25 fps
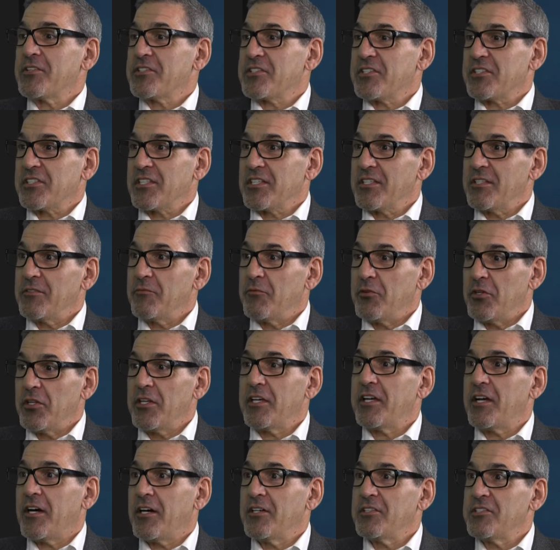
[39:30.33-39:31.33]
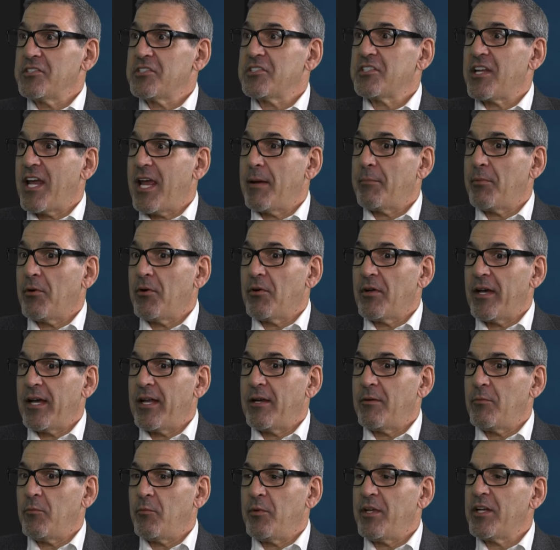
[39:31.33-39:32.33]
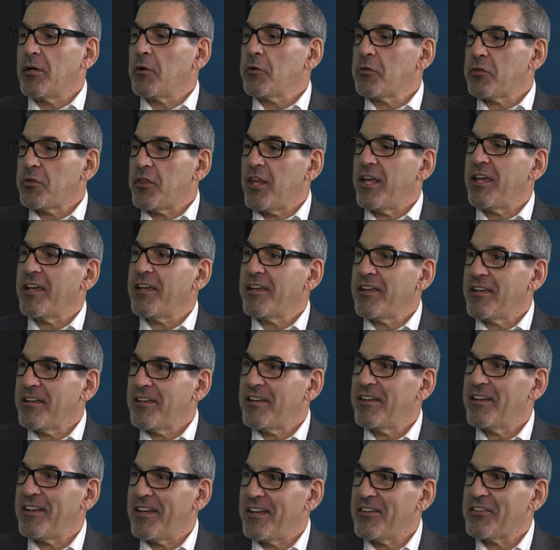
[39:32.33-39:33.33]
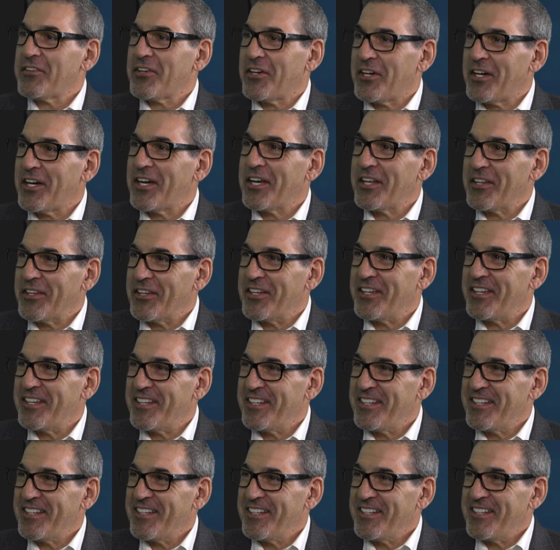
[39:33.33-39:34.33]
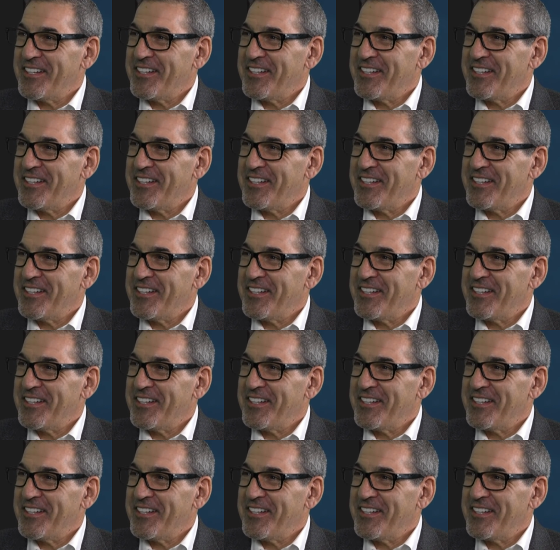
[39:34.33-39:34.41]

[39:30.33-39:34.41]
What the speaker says: This is really unstable, and we don't think as highly